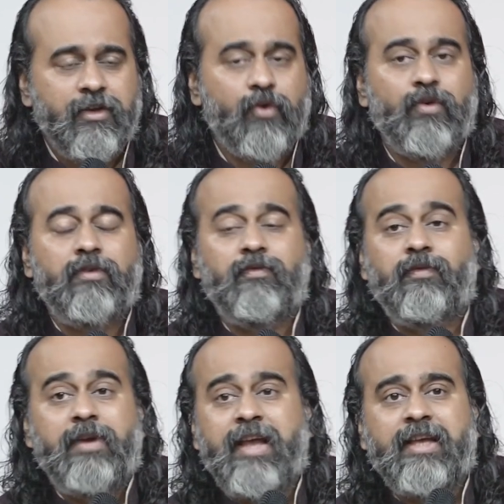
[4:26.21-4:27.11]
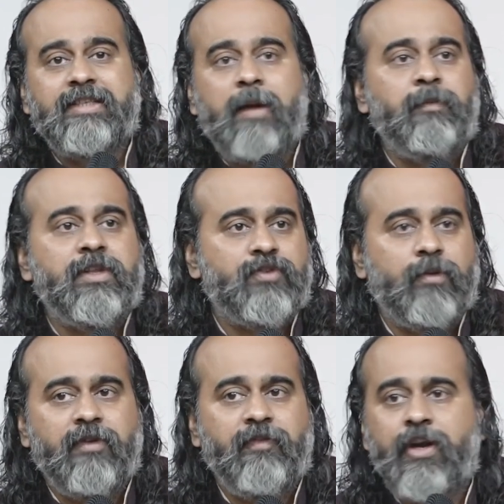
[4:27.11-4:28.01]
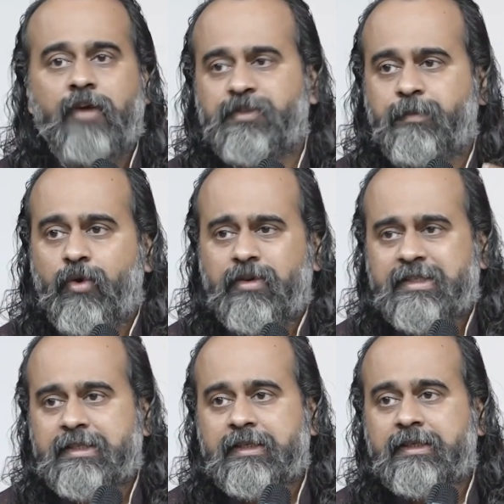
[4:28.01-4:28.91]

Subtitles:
You could take examples from the field of sports.